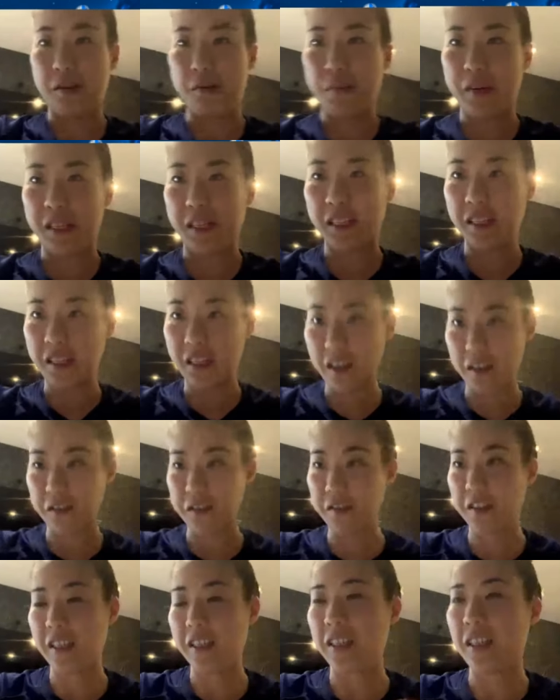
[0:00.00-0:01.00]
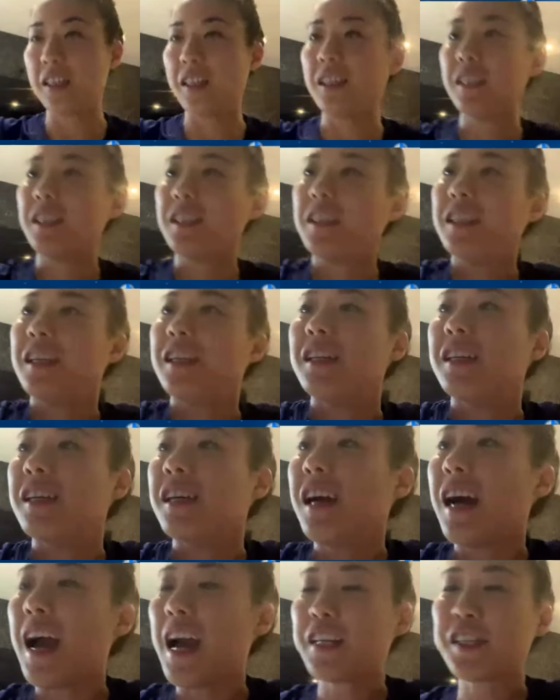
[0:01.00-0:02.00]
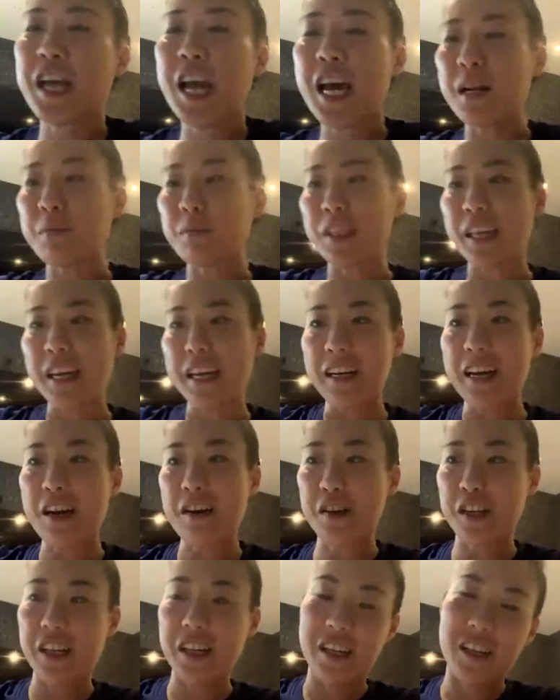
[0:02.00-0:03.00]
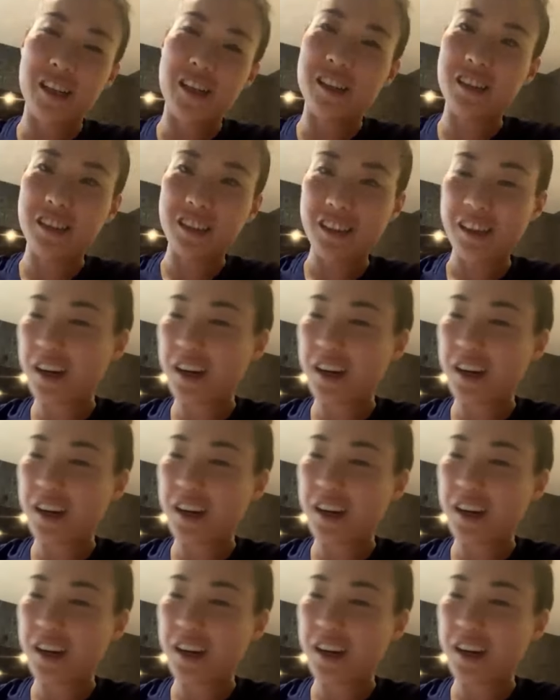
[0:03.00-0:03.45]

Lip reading: myself here. I actually had them laid out here